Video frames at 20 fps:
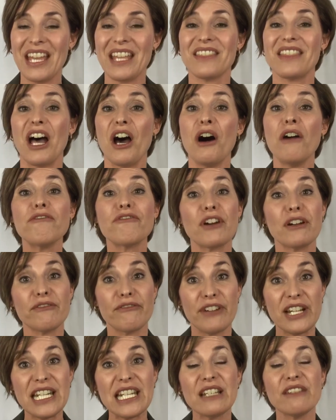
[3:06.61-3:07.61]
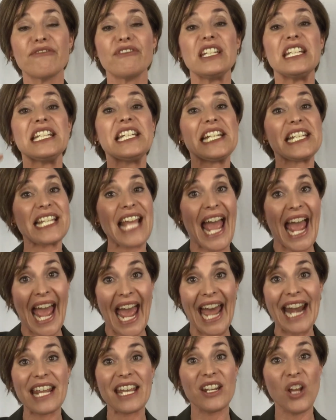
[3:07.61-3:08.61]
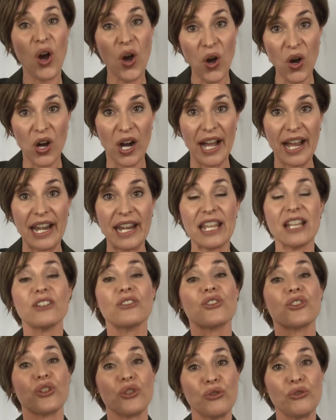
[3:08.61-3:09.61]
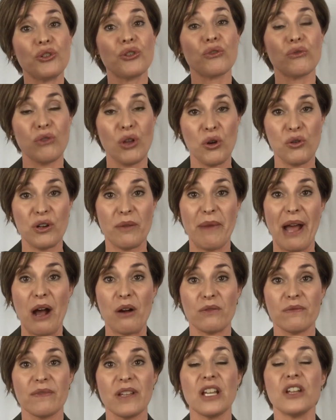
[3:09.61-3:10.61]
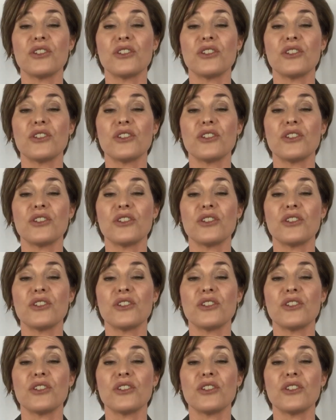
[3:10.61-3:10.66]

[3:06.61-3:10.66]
The upfront funding fee gets added on to your loan amount.